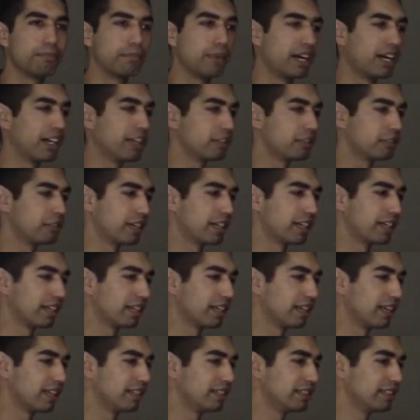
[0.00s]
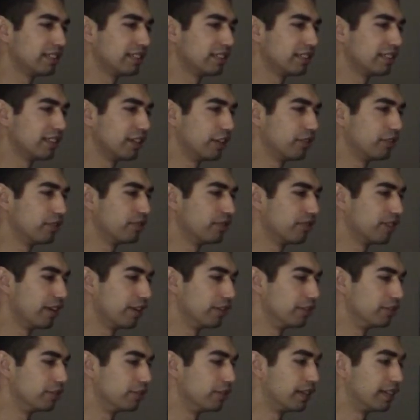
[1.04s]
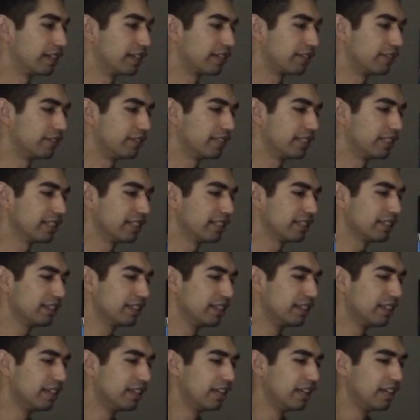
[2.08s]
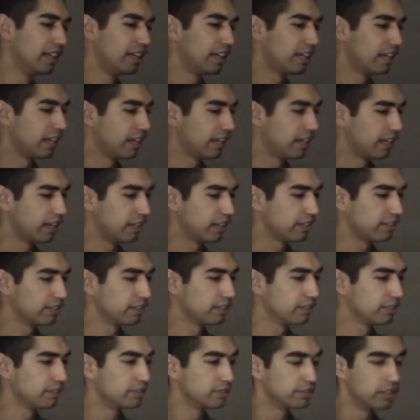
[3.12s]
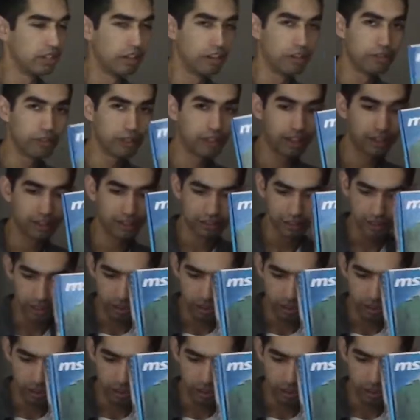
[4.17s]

BIOS recognized it, so that was very convenient. And overall,